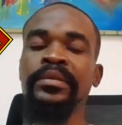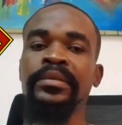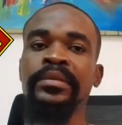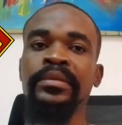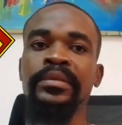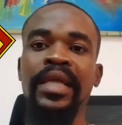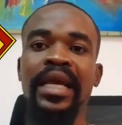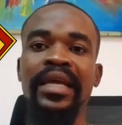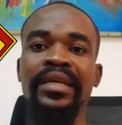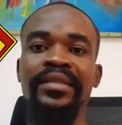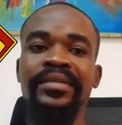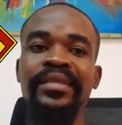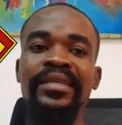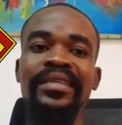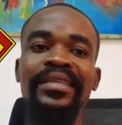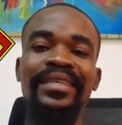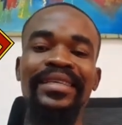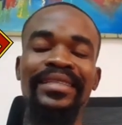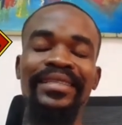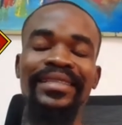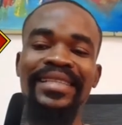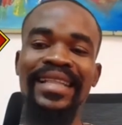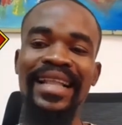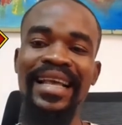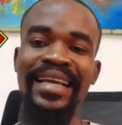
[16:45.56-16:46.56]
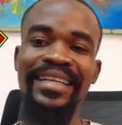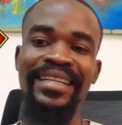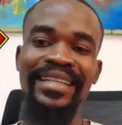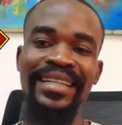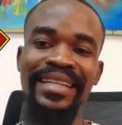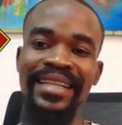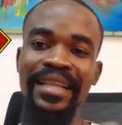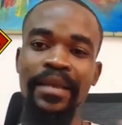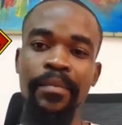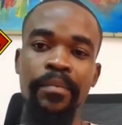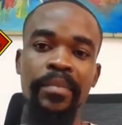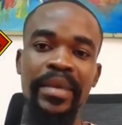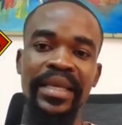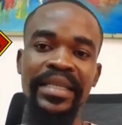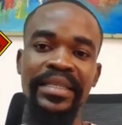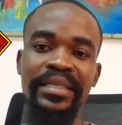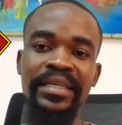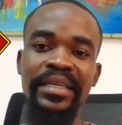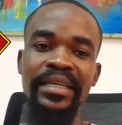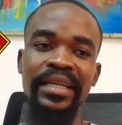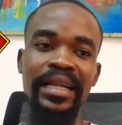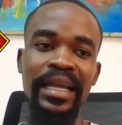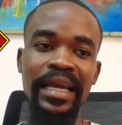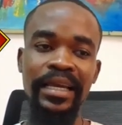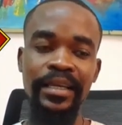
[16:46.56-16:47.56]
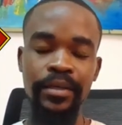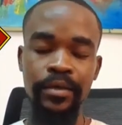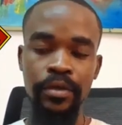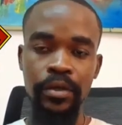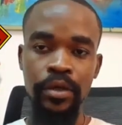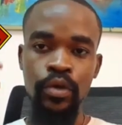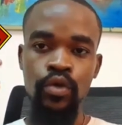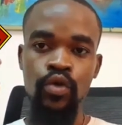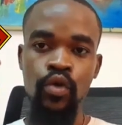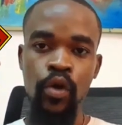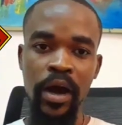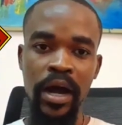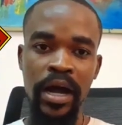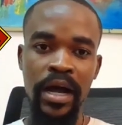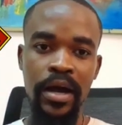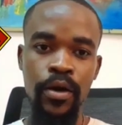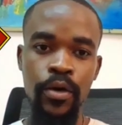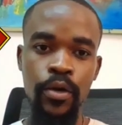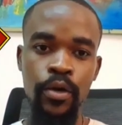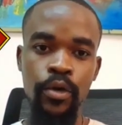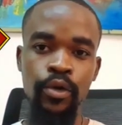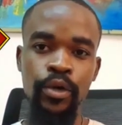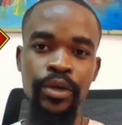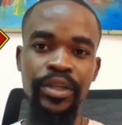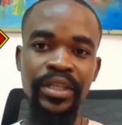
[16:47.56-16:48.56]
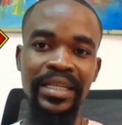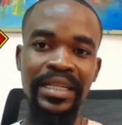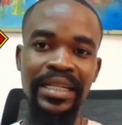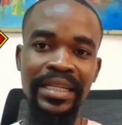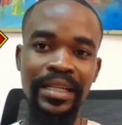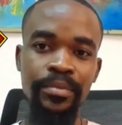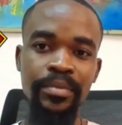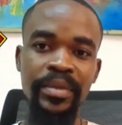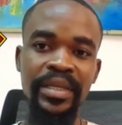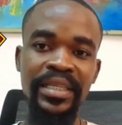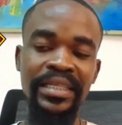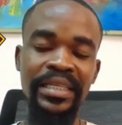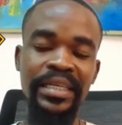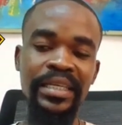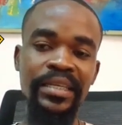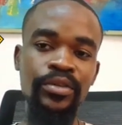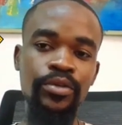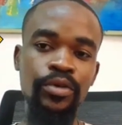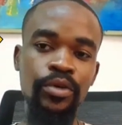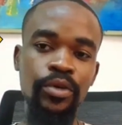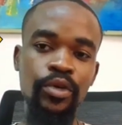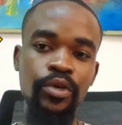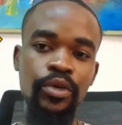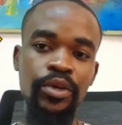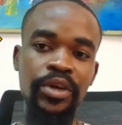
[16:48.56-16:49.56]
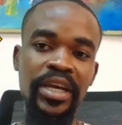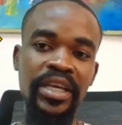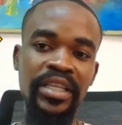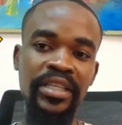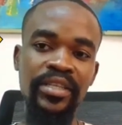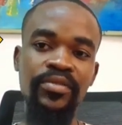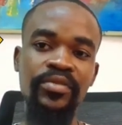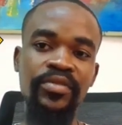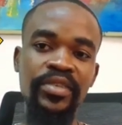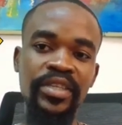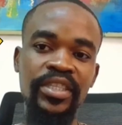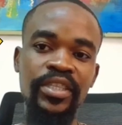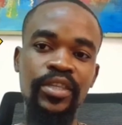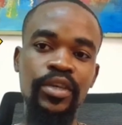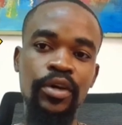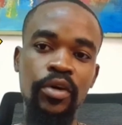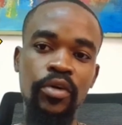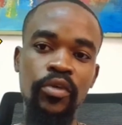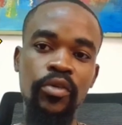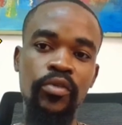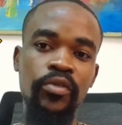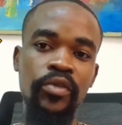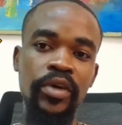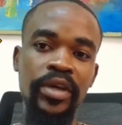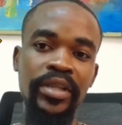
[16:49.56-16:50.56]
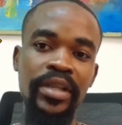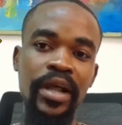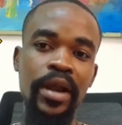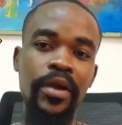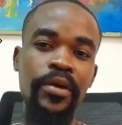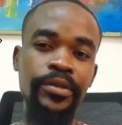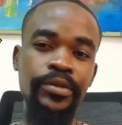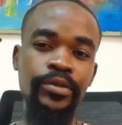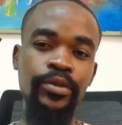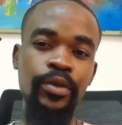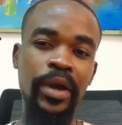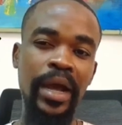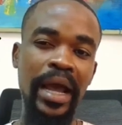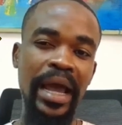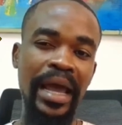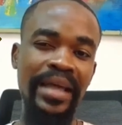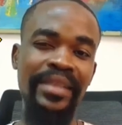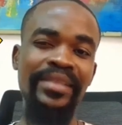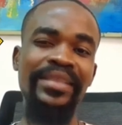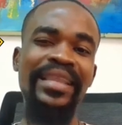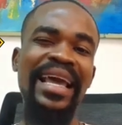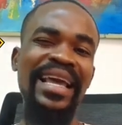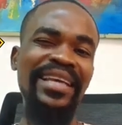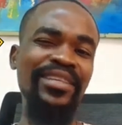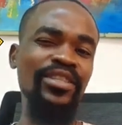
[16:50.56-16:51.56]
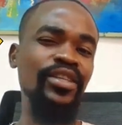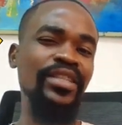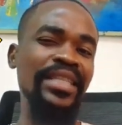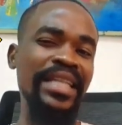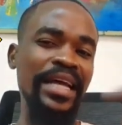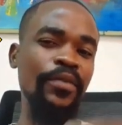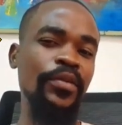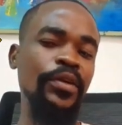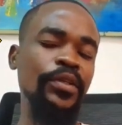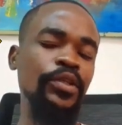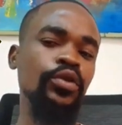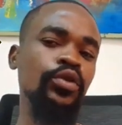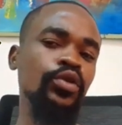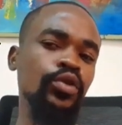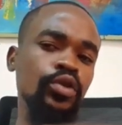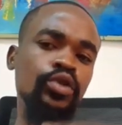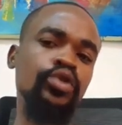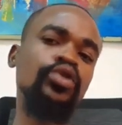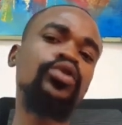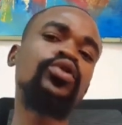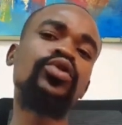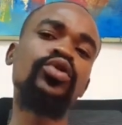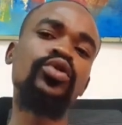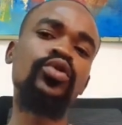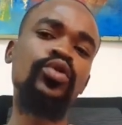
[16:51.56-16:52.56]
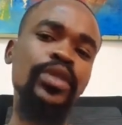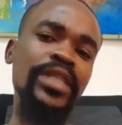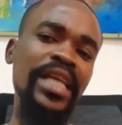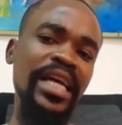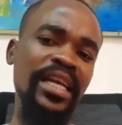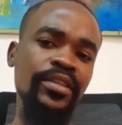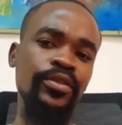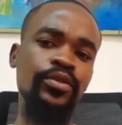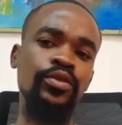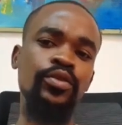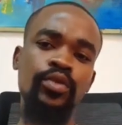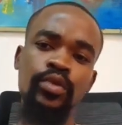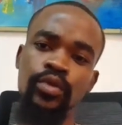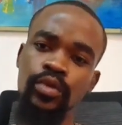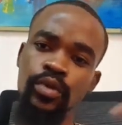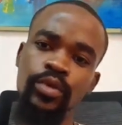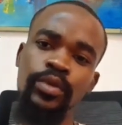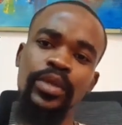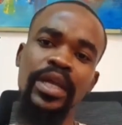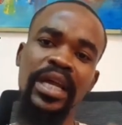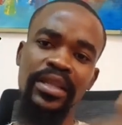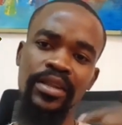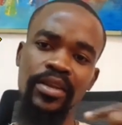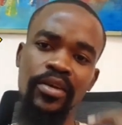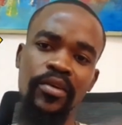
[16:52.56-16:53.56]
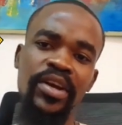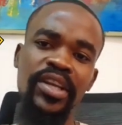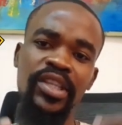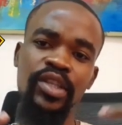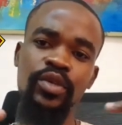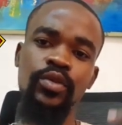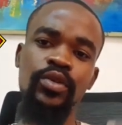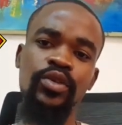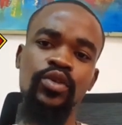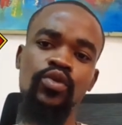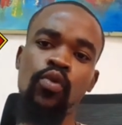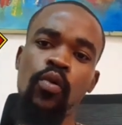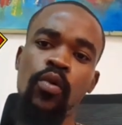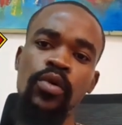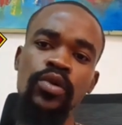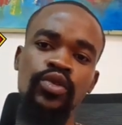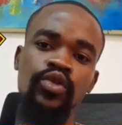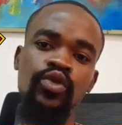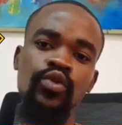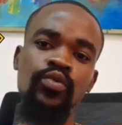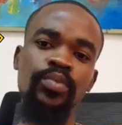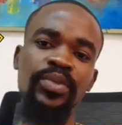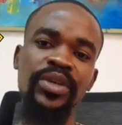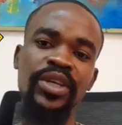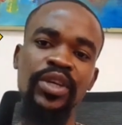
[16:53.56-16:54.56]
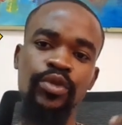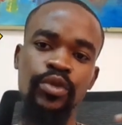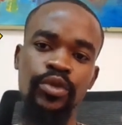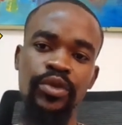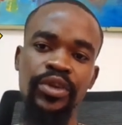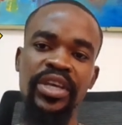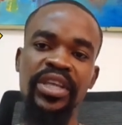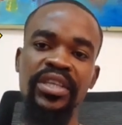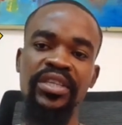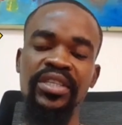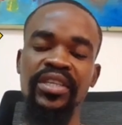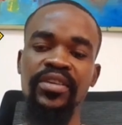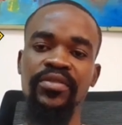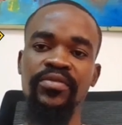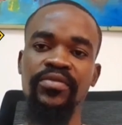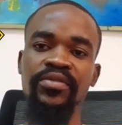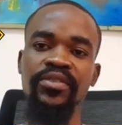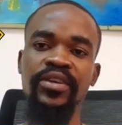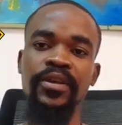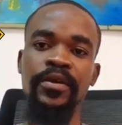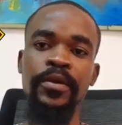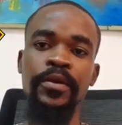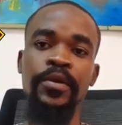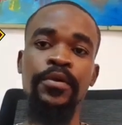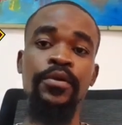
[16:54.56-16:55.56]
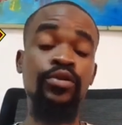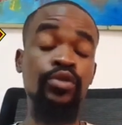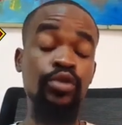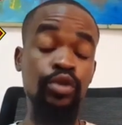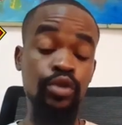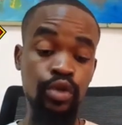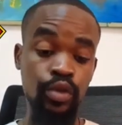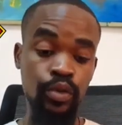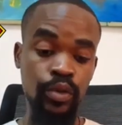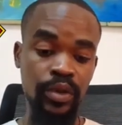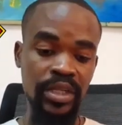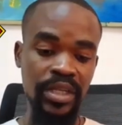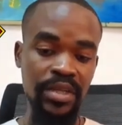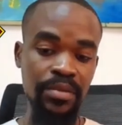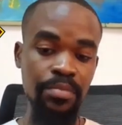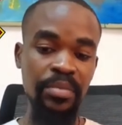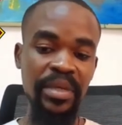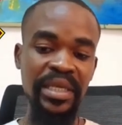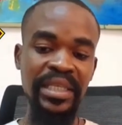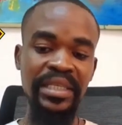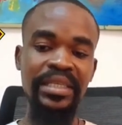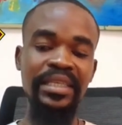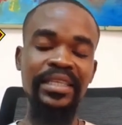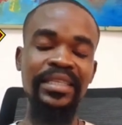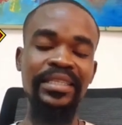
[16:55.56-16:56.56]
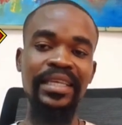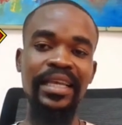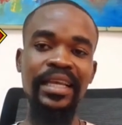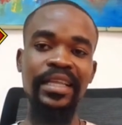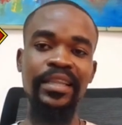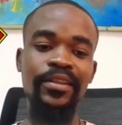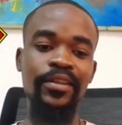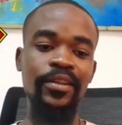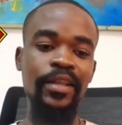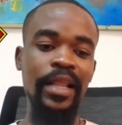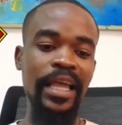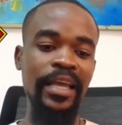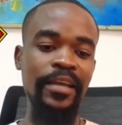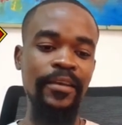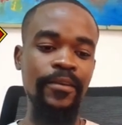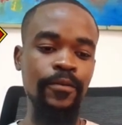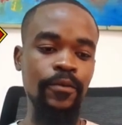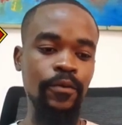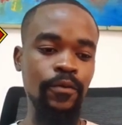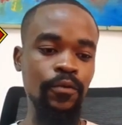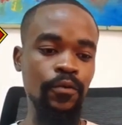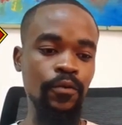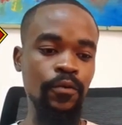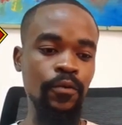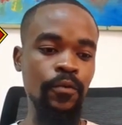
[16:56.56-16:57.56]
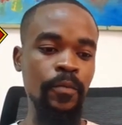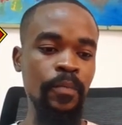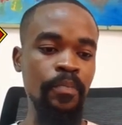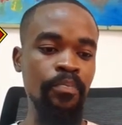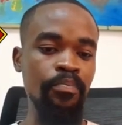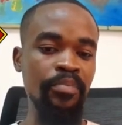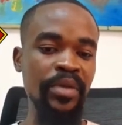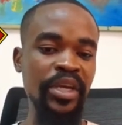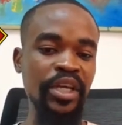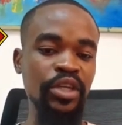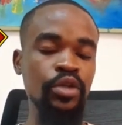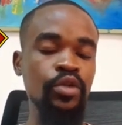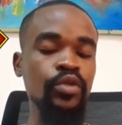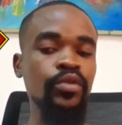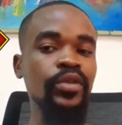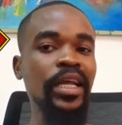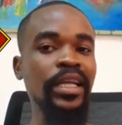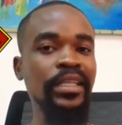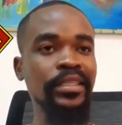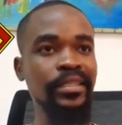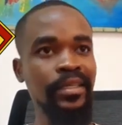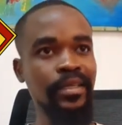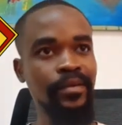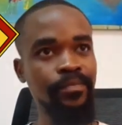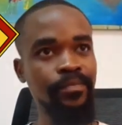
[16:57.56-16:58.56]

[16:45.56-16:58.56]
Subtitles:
I think it's like limiting, like you are already limiting the creativity of a director. And as a director, you shouldn't do that. You know that directors want to be creative. You should limit it at, like, you know, make sure that